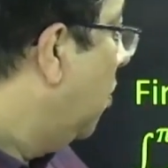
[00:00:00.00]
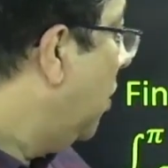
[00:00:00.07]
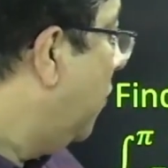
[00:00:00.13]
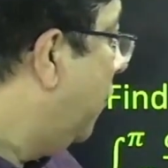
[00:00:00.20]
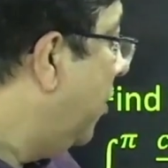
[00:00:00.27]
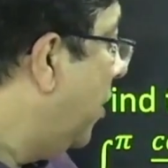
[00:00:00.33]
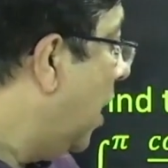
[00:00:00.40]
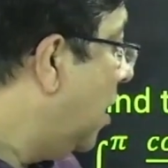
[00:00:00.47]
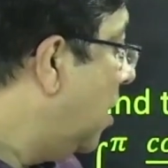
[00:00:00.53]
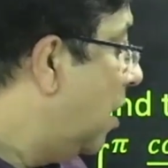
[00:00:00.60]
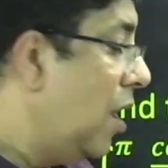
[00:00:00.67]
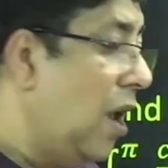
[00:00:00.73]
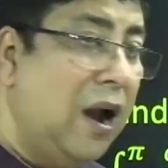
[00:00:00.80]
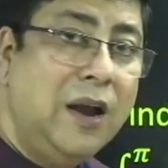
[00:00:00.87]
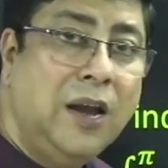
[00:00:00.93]
if we
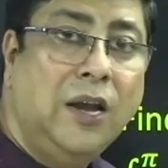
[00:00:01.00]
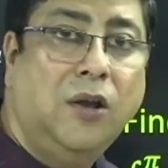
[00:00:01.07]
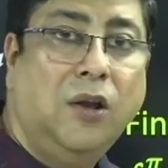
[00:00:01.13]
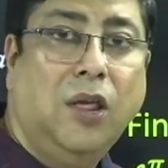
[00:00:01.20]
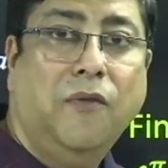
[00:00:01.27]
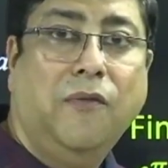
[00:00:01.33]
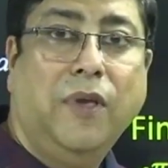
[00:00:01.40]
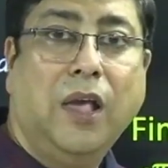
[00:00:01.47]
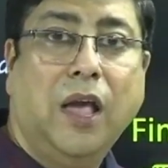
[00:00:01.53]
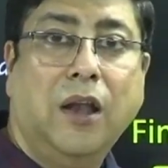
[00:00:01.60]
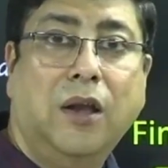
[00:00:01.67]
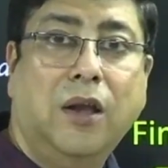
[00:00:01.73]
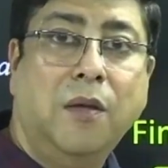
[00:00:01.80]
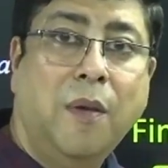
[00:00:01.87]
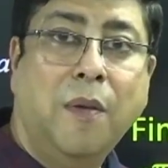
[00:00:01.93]
can learn it, if we
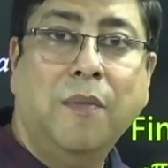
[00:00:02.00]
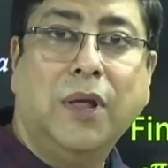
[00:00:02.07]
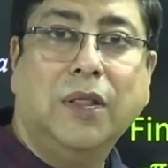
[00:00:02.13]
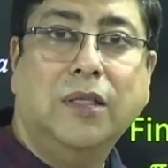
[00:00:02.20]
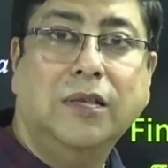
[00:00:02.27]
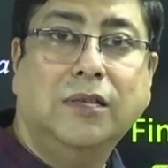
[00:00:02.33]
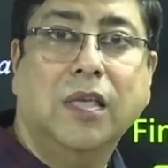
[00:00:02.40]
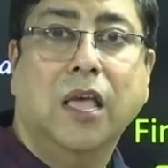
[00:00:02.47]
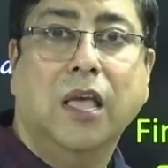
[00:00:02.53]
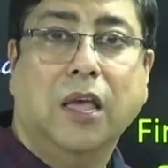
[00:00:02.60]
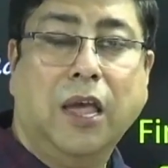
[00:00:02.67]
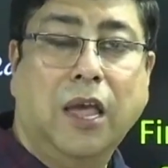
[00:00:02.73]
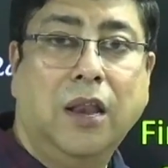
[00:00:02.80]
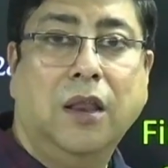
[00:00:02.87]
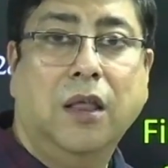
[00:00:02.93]
can remember this
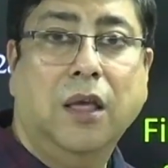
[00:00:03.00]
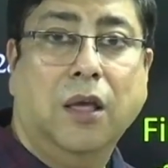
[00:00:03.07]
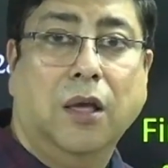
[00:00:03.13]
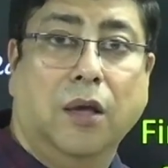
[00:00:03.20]
in